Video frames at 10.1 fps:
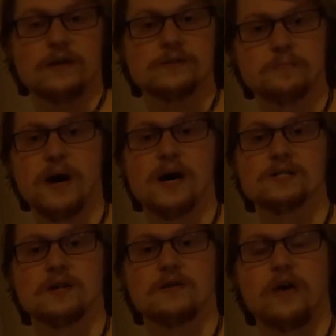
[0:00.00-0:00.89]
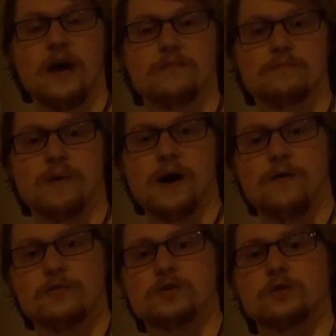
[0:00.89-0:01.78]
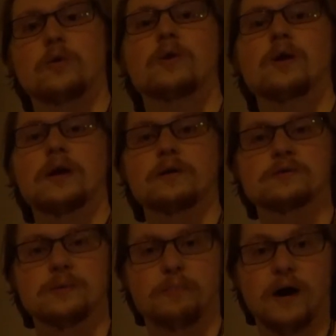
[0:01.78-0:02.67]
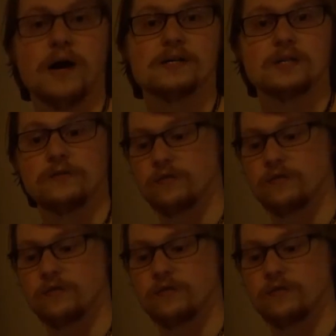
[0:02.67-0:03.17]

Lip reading: is positive at pi over 2, it goes to positive